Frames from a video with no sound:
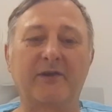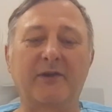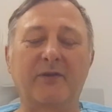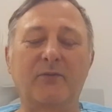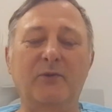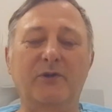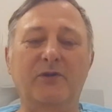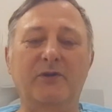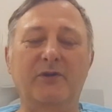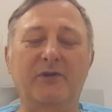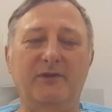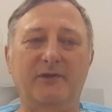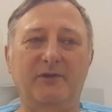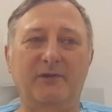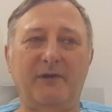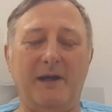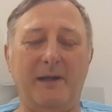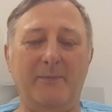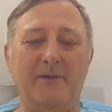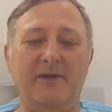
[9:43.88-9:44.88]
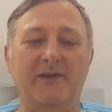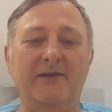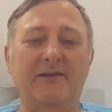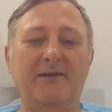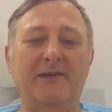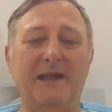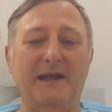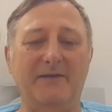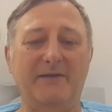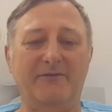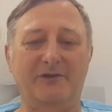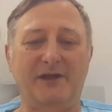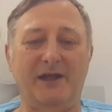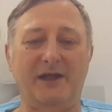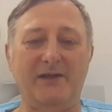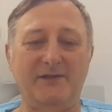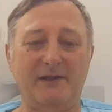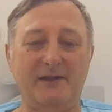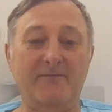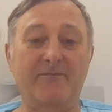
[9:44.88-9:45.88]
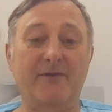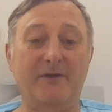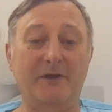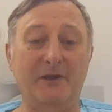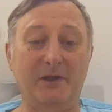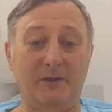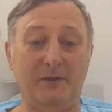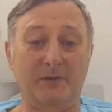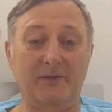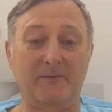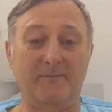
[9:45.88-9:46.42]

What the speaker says: So would you describe it as life changing for you?